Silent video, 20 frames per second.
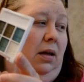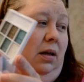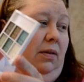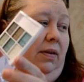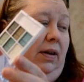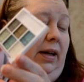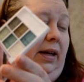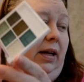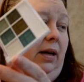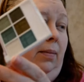I
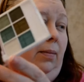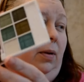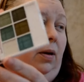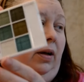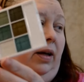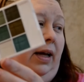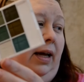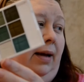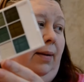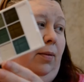get them on
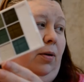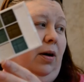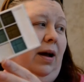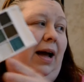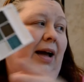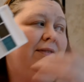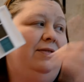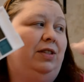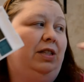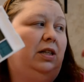camera.
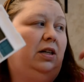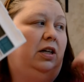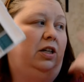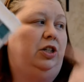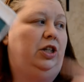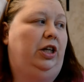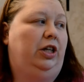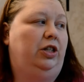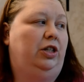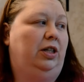I've still got to
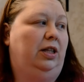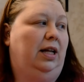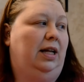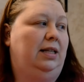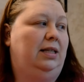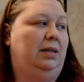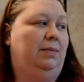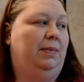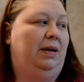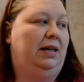change the
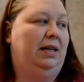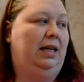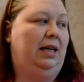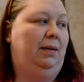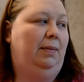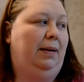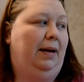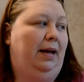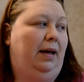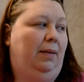lights in my D
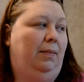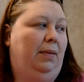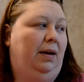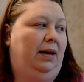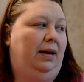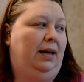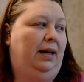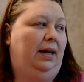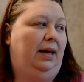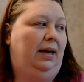back in my
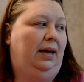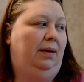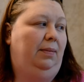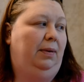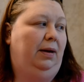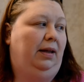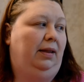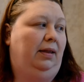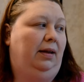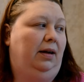D
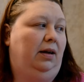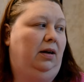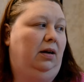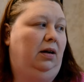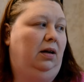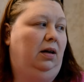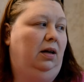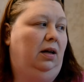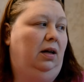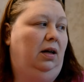back there.
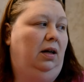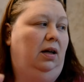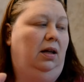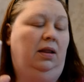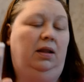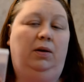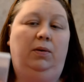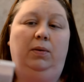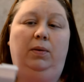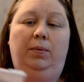
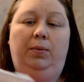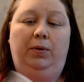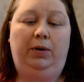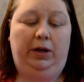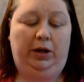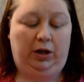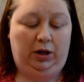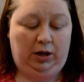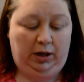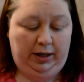They're real pretty
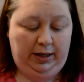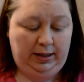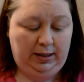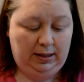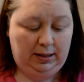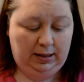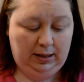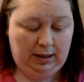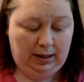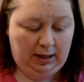greens.